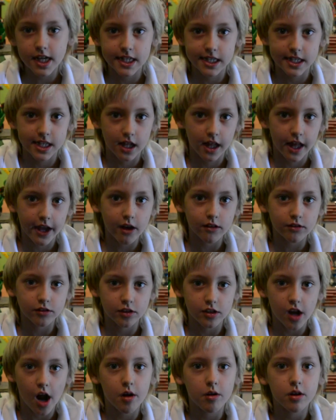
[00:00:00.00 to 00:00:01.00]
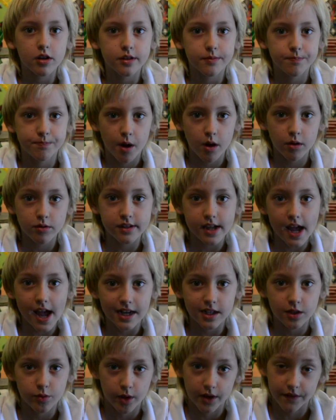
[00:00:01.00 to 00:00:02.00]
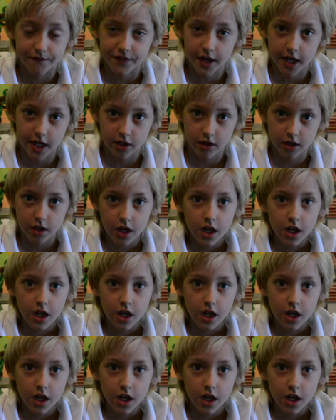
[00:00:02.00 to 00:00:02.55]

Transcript: It's the LEGO Star Wars Poe's X-Wing Fighter.